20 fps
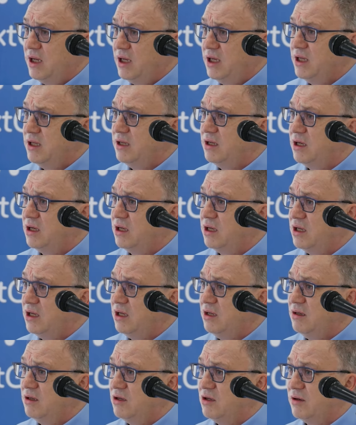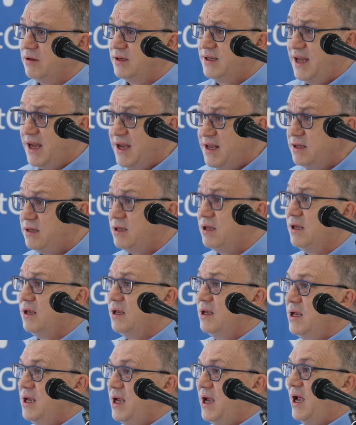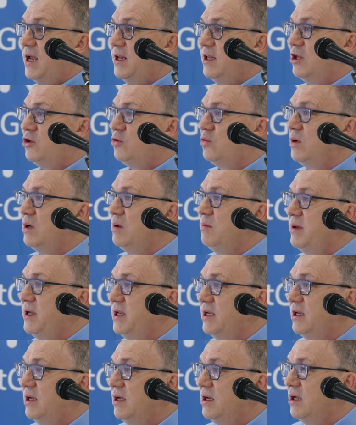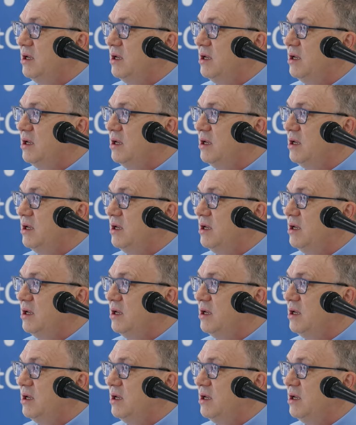in, uh, in uh, Ghent and it will be uh,